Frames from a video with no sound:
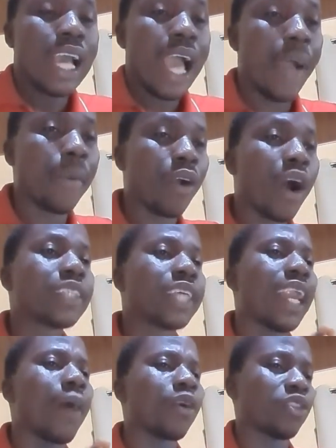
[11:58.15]
And because
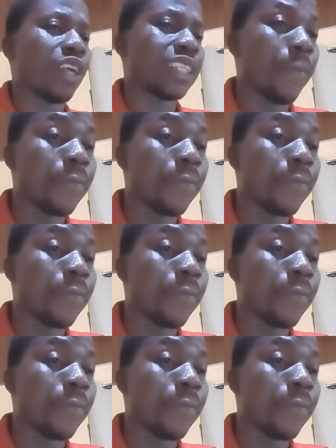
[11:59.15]
Adam was not